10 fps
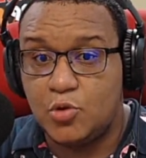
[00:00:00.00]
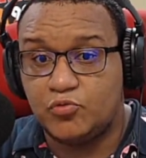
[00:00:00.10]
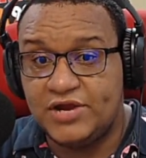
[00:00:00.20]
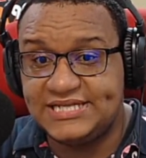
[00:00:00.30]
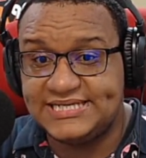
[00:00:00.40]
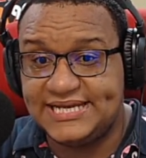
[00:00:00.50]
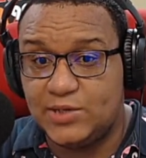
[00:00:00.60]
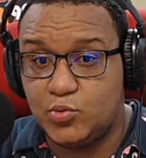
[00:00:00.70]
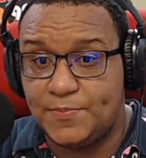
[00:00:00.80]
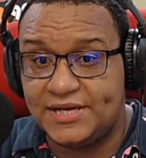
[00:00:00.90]
raked in
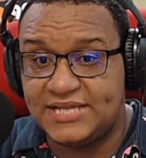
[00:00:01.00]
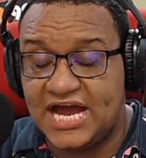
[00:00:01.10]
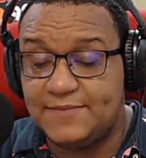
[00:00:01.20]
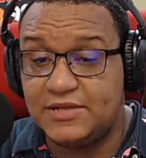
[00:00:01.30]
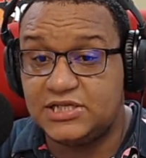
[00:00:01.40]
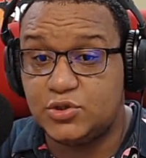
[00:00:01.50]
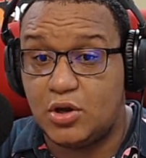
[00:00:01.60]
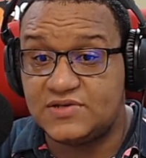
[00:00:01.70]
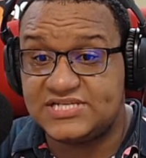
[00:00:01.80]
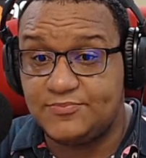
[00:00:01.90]
a whopping $9 billion
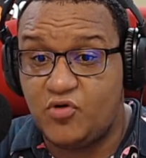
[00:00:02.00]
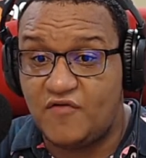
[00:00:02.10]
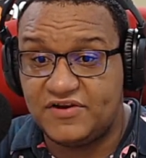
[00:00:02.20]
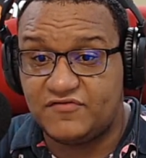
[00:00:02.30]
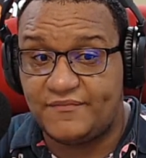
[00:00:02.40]
in profit